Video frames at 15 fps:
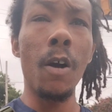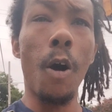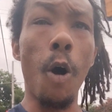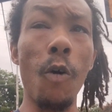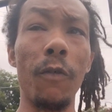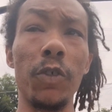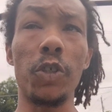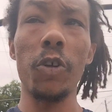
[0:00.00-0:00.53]

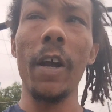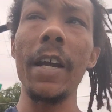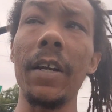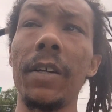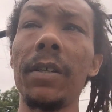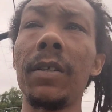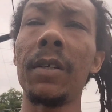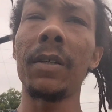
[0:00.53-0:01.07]
Over
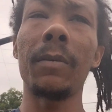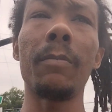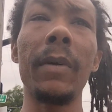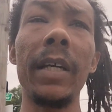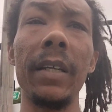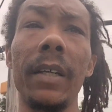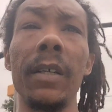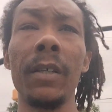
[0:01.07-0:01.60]
trading,
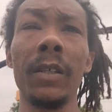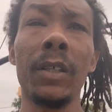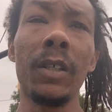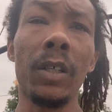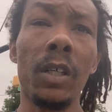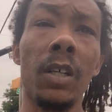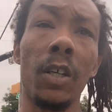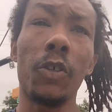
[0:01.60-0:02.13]
meaning
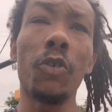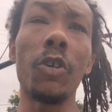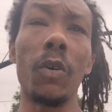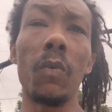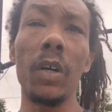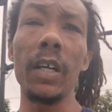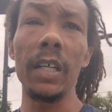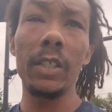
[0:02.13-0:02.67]
you don't
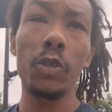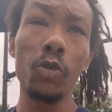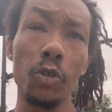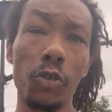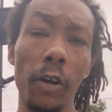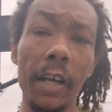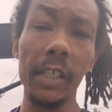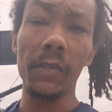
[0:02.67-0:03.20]
want 2
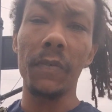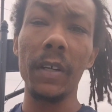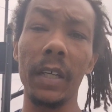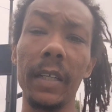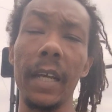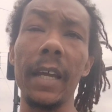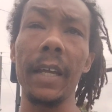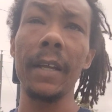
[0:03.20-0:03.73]
trades for the day.